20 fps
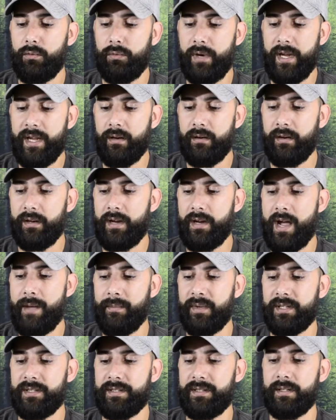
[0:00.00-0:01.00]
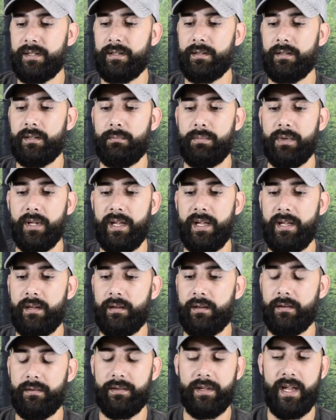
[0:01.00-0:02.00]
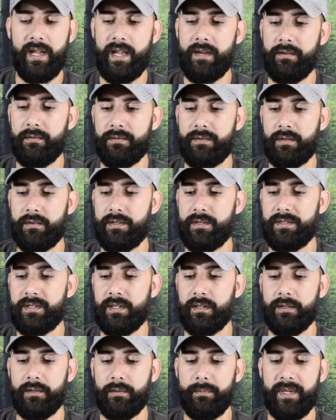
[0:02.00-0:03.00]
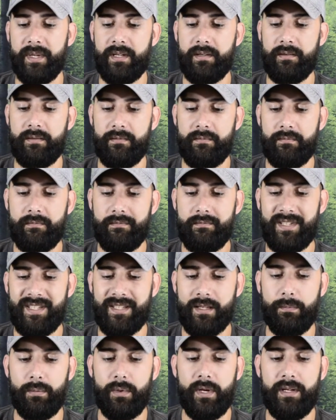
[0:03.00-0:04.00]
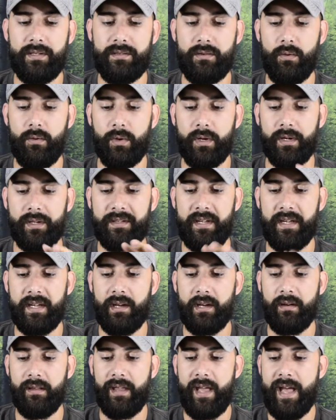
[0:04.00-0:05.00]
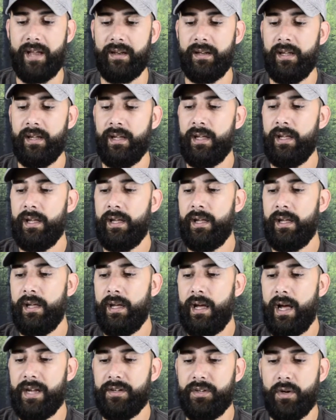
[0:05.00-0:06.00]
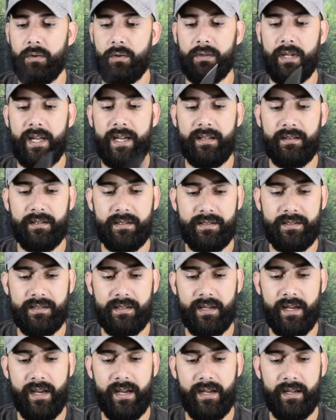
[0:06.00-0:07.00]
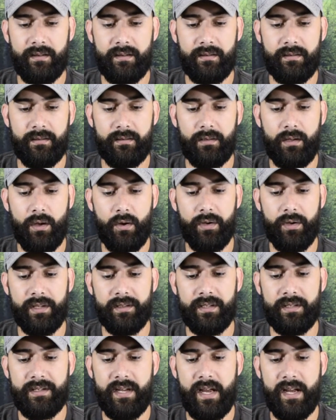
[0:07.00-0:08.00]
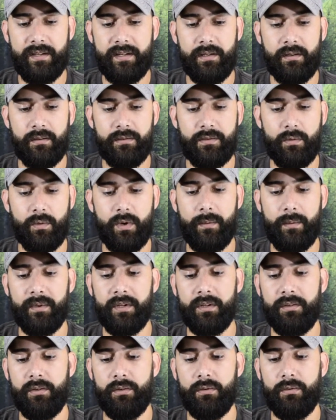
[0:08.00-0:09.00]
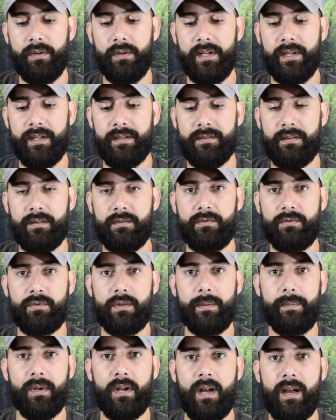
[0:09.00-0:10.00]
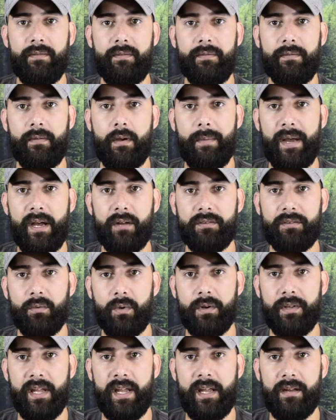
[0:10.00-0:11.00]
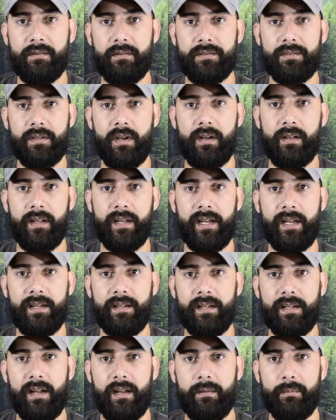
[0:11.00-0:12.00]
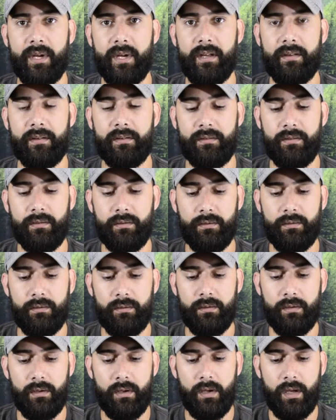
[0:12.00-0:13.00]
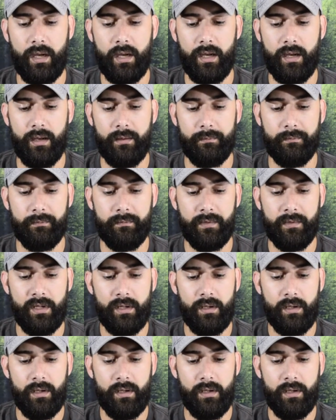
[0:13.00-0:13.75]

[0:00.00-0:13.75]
great ergonomics. The blade, or the handles, are just a little bit slippery, so we're going to take care of that. I don't like this coating that's on here, so what I'm going to do is strip it off about to where the handles are, like I did on my other two, and